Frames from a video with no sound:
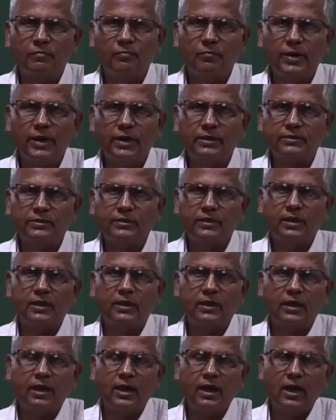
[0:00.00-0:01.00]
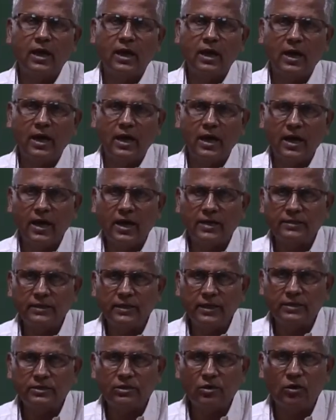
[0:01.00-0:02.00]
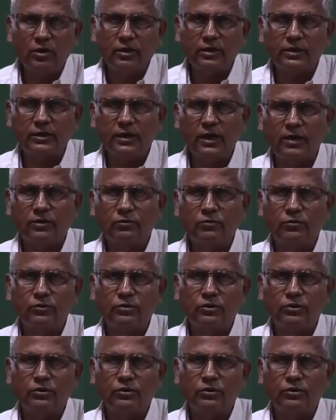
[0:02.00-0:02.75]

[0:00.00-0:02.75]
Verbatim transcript: makes as less contact